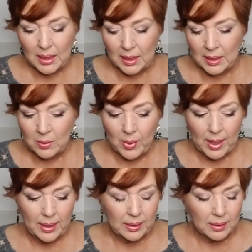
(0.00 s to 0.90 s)

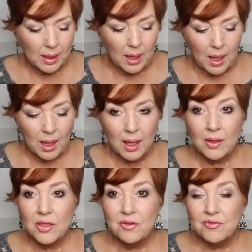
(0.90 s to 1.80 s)
Anyway,
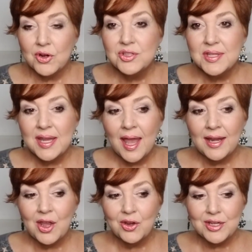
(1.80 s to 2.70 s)
the first thing I
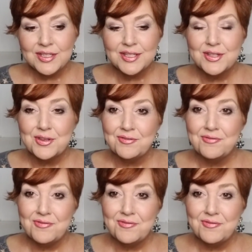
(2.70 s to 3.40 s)
noticed the